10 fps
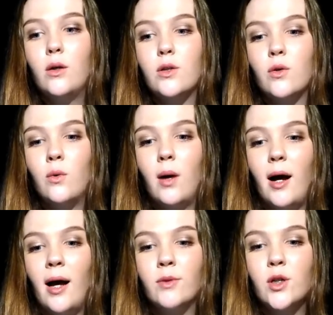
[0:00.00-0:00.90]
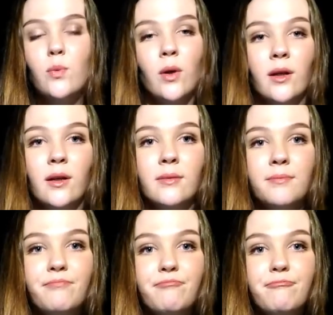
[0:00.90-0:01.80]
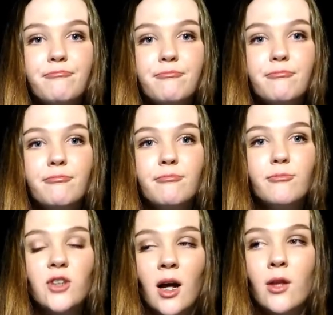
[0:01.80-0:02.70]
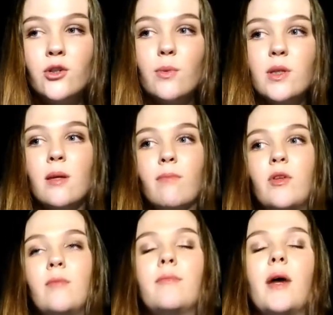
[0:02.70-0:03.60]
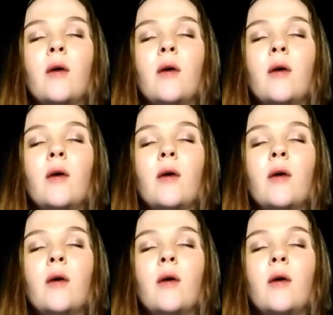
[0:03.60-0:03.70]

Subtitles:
So I just want to challenge you with something.